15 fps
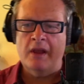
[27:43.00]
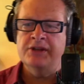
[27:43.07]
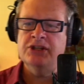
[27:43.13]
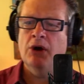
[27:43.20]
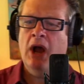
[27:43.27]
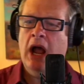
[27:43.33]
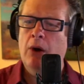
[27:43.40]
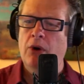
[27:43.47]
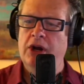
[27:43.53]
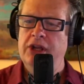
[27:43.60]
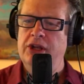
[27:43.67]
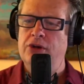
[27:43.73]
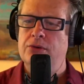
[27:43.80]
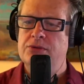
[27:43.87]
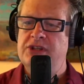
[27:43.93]
So how are
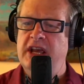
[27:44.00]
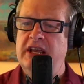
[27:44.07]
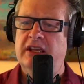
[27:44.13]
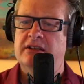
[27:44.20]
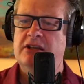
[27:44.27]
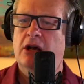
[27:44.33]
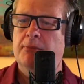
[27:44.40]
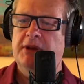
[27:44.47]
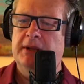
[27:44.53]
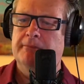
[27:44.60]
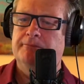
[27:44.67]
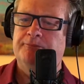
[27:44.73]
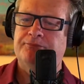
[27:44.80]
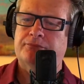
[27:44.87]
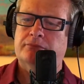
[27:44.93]
you? Tell me.
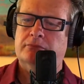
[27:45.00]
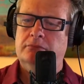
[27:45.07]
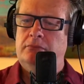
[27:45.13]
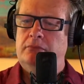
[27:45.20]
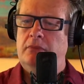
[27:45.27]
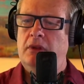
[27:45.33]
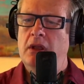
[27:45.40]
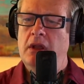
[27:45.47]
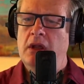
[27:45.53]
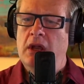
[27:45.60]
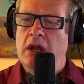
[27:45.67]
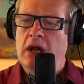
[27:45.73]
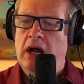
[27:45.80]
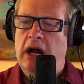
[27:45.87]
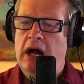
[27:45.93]

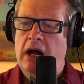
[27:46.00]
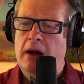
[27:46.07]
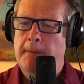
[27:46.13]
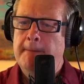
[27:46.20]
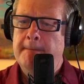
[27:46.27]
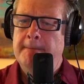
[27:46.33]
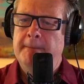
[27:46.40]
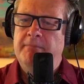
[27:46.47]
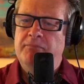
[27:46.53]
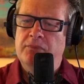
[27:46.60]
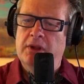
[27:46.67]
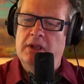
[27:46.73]
Um,